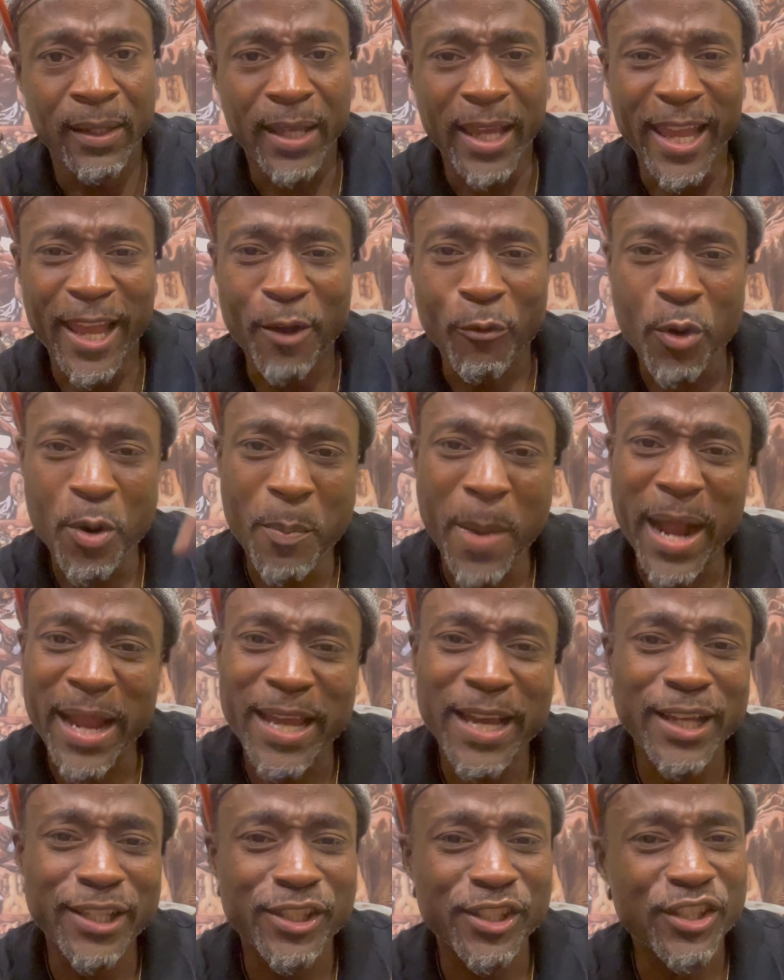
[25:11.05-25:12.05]
And one of my
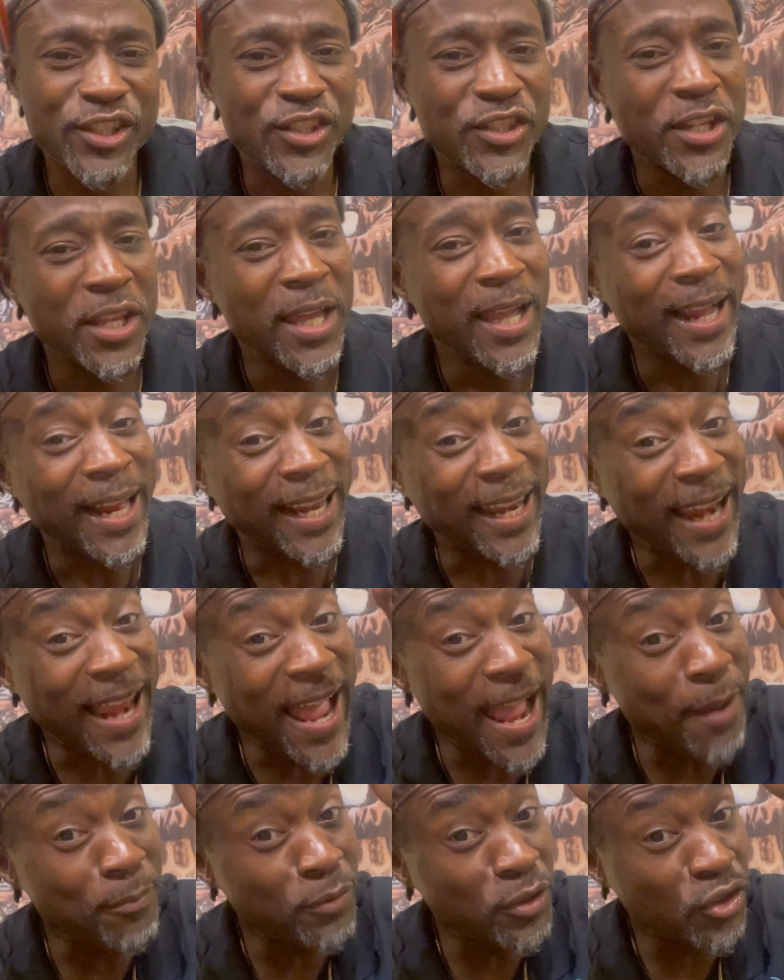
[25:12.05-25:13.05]
cousins
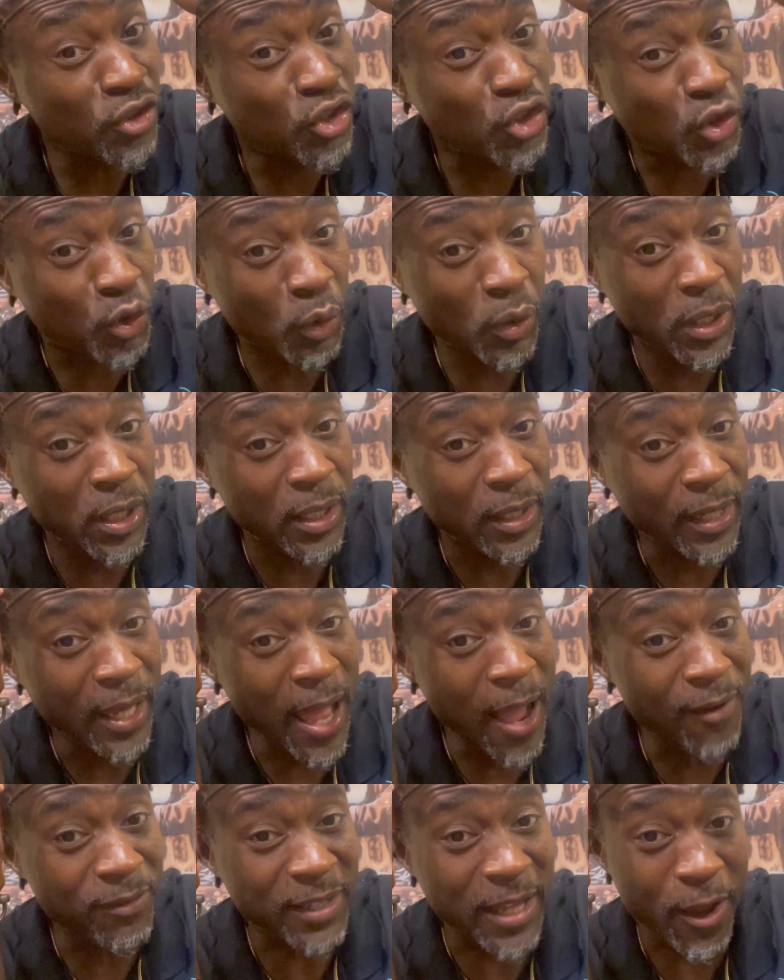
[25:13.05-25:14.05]
climbed this tree.
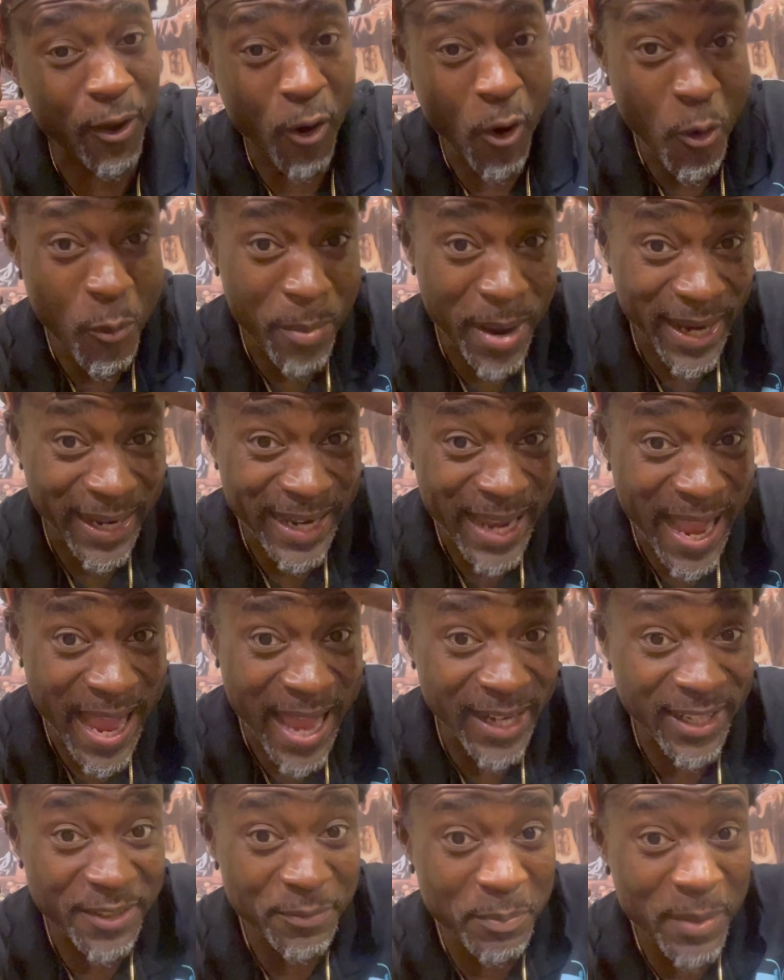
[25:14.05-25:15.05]
And I was like, oh my
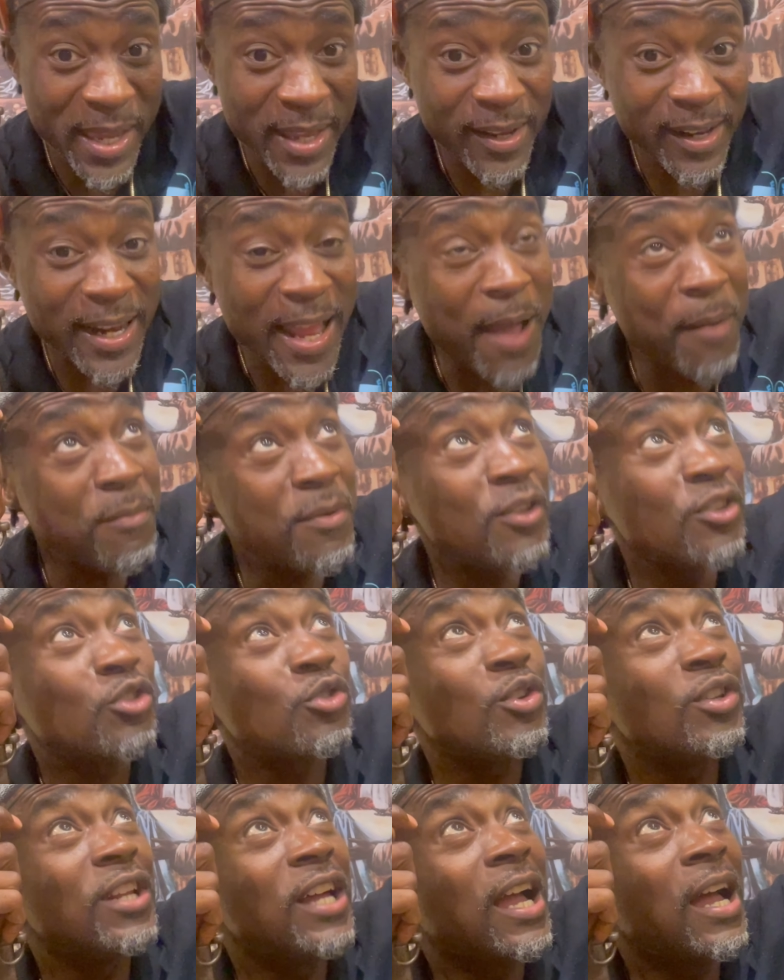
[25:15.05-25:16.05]
God, this man climbed this
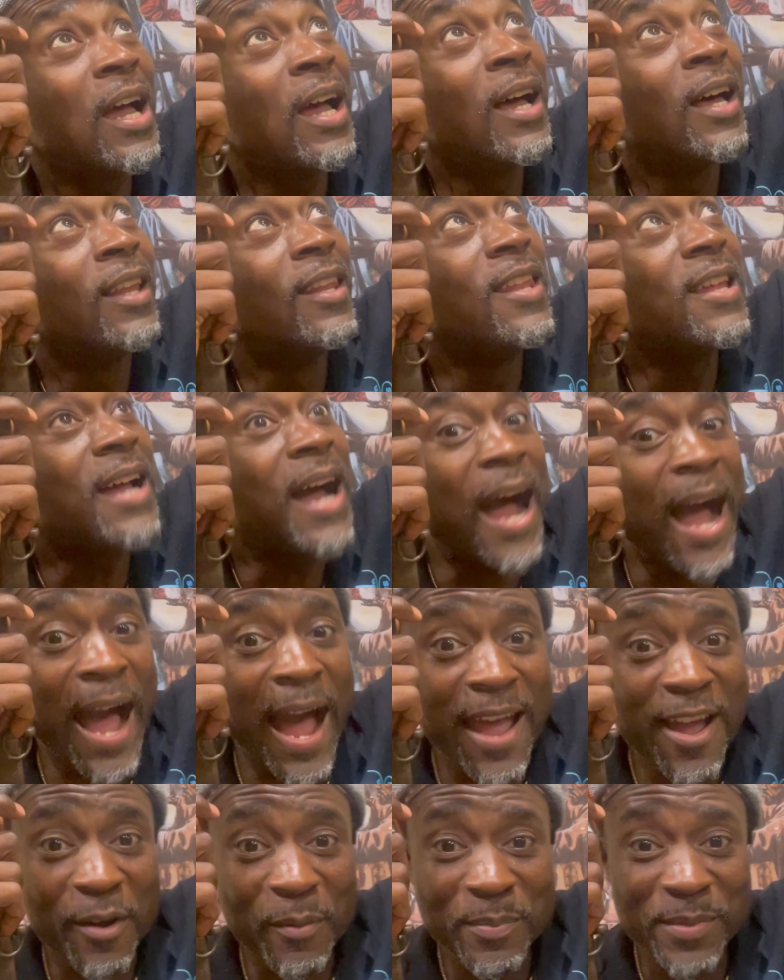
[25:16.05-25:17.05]
tree. Look, look how
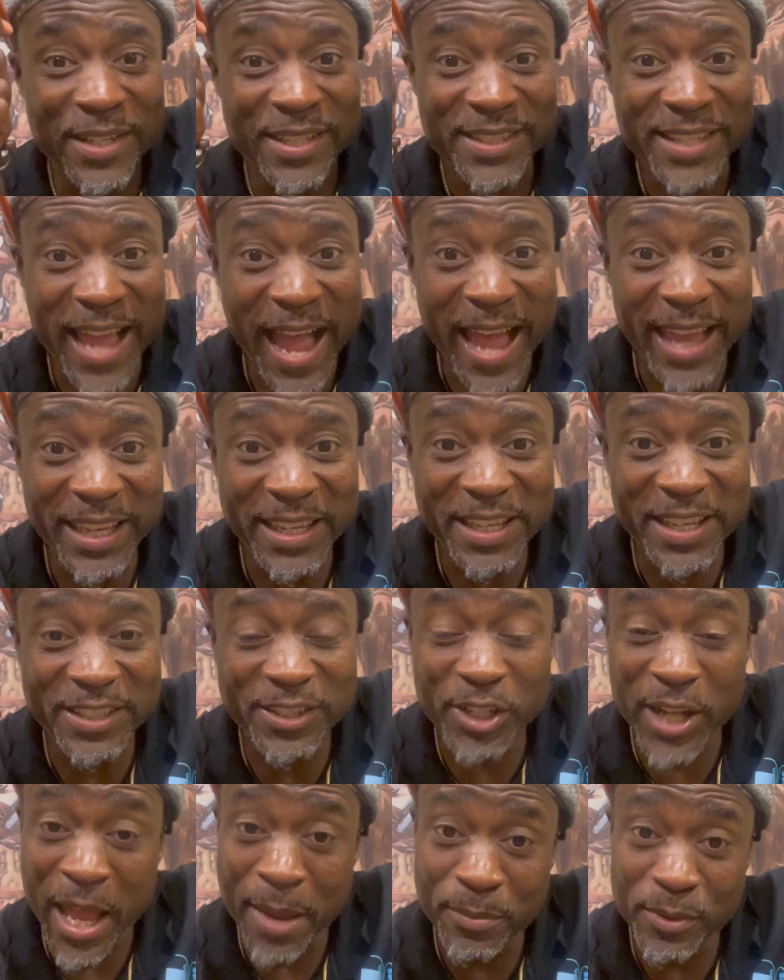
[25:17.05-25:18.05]
high up in the sky he is
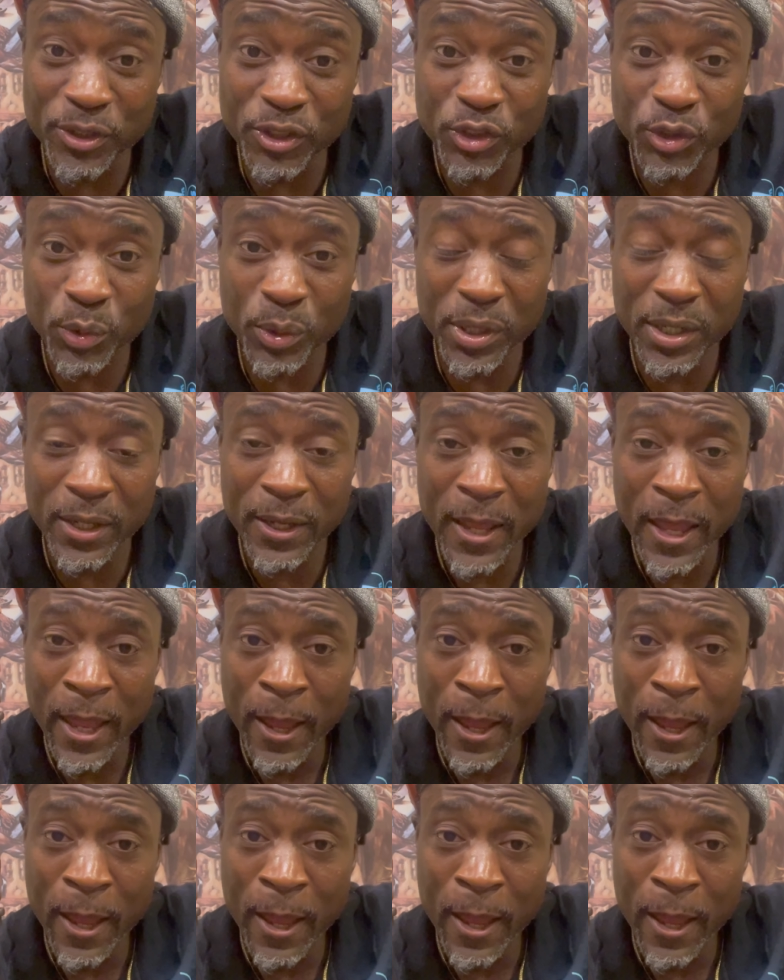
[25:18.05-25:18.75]
climbing this tree.